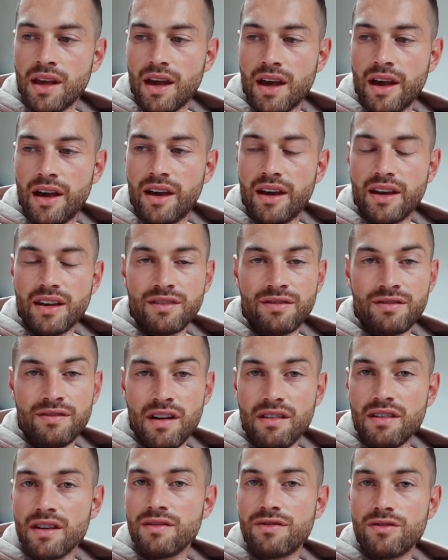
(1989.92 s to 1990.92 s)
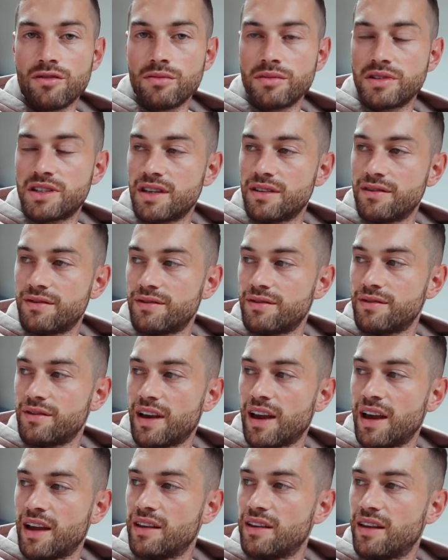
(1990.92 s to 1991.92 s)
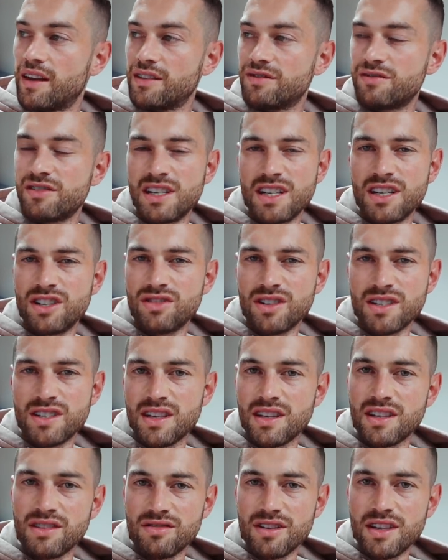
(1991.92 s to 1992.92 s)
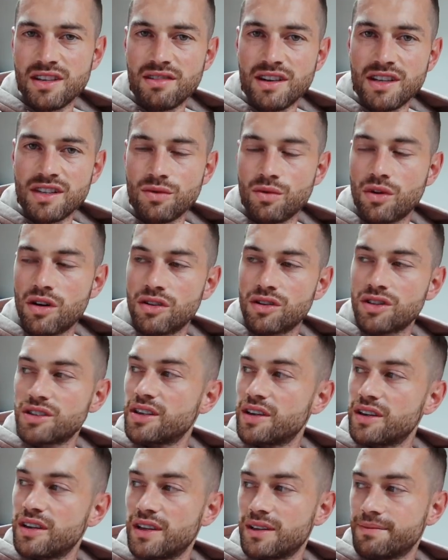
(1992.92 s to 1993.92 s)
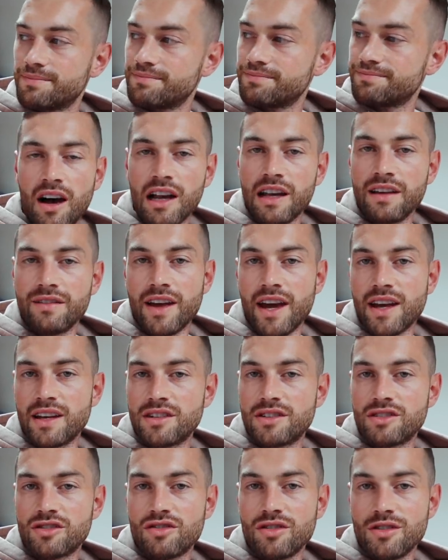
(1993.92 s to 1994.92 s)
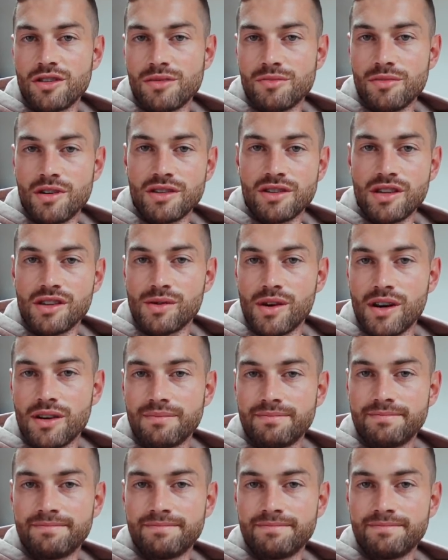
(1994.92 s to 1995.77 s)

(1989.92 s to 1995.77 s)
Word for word: is very informative, and it's really interesting. It's really great to watch, so yeah. I'll leave that in the description box as well.